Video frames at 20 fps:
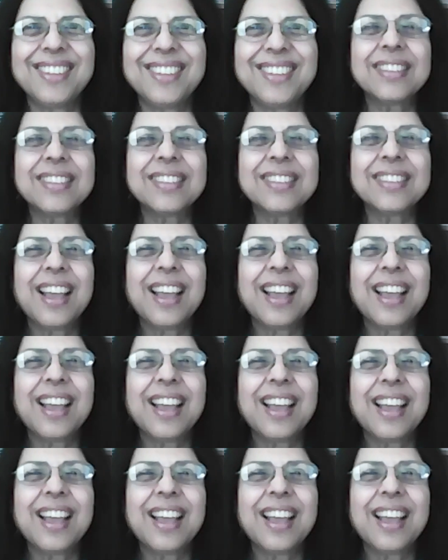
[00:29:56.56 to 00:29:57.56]
I
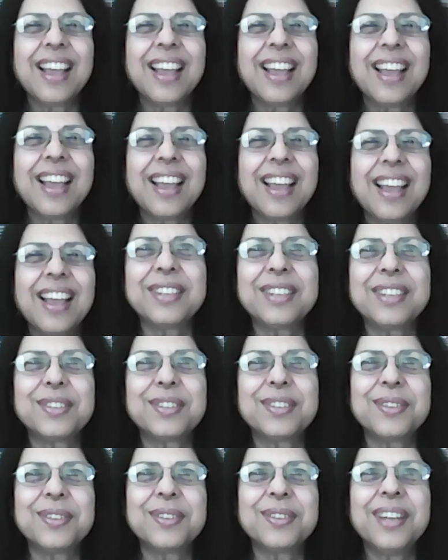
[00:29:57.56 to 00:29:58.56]
was. thought, what
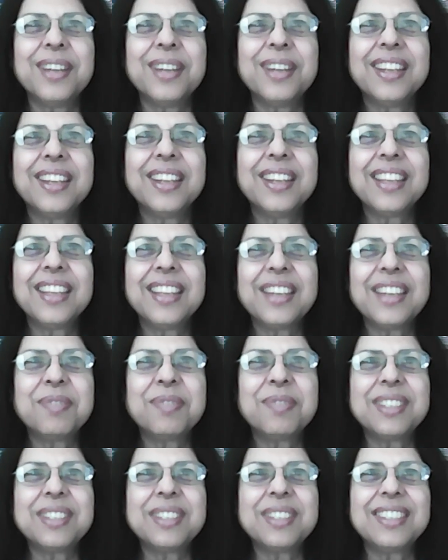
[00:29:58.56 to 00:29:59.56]
a great way
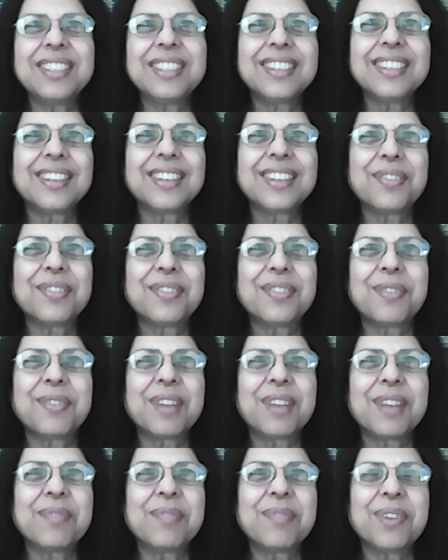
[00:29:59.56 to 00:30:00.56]
to get material
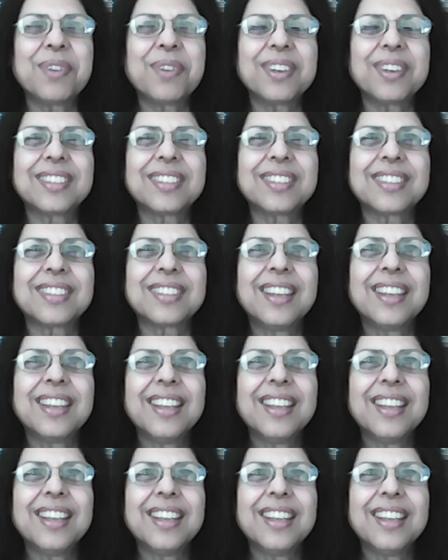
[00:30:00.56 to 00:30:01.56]
for my books
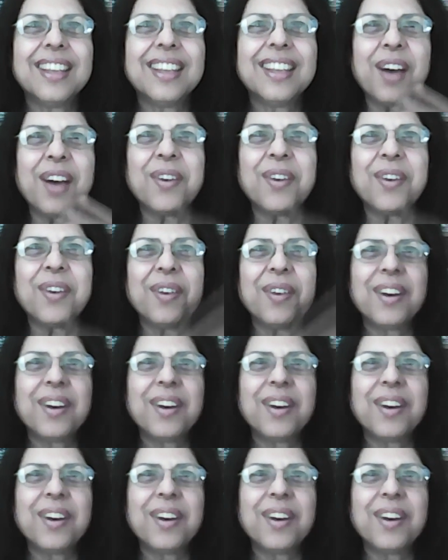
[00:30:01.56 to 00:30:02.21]
for